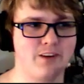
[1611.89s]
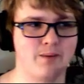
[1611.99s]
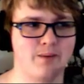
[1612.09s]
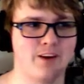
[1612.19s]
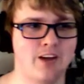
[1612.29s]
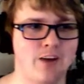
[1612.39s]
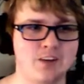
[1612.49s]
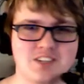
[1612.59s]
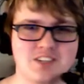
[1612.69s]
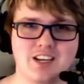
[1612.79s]
about how
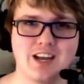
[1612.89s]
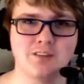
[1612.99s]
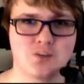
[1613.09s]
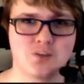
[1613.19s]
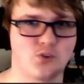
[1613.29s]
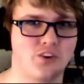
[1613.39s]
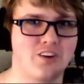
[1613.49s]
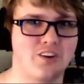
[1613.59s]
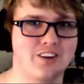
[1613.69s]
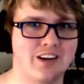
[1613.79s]
easy the game is for
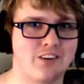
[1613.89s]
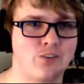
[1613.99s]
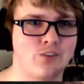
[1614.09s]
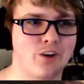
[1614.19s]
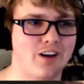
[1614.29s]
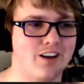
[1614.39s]
long, will I?